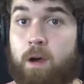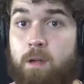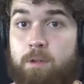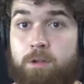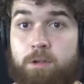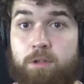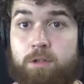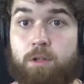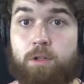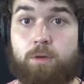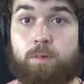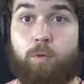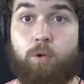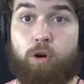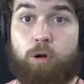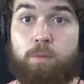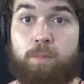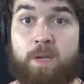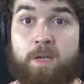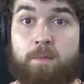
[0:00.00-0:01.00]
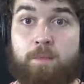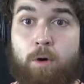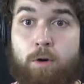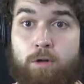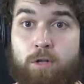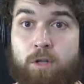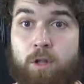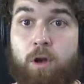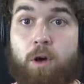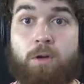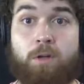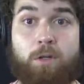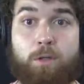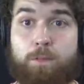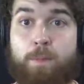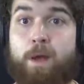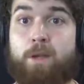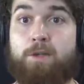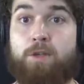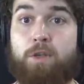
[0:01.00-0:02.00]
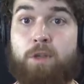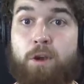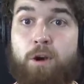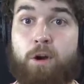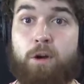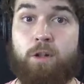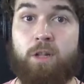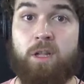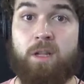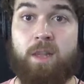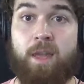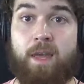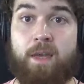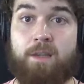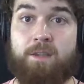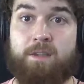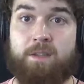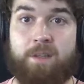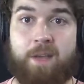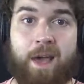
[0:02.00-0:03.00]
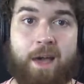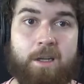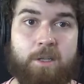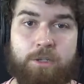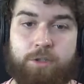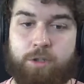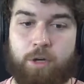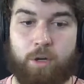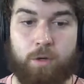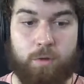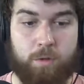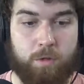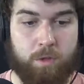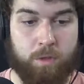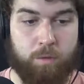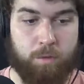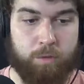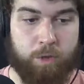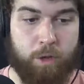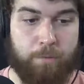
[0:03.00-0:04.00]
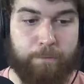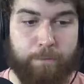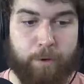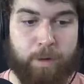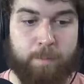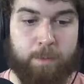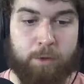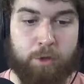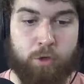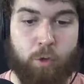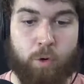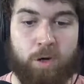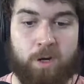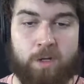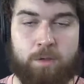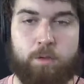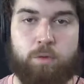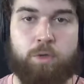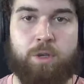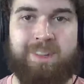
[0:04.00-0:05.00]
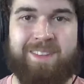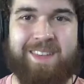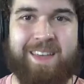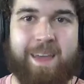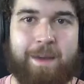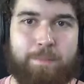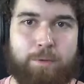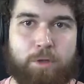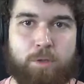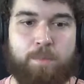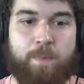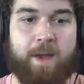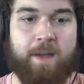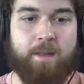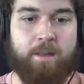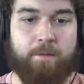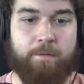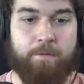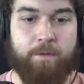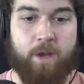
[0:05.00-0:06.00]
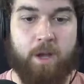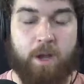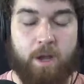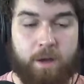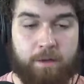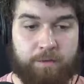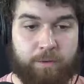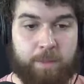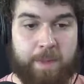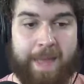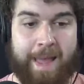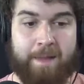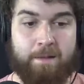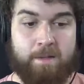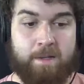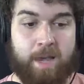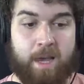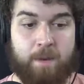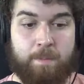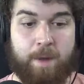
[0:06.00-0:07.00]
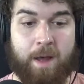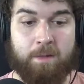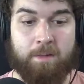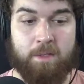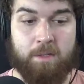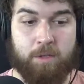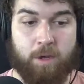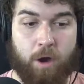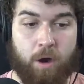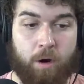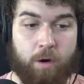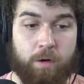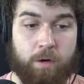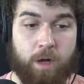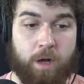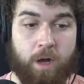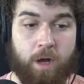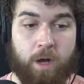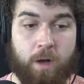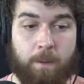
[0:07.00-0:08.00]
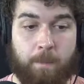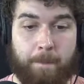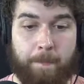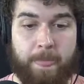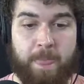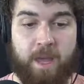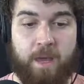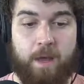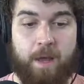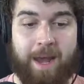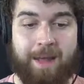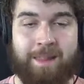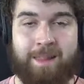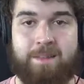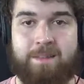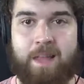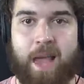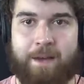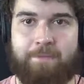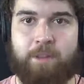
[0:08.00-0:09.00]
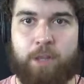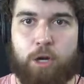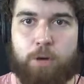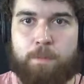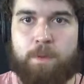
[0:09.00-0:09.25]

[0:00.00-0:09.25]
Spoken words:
just the sport of mixed martial arts, especially the early days. He's got his show, so it was good for him to join us. It was good to get perspective from the outside about this card. And let's dive a little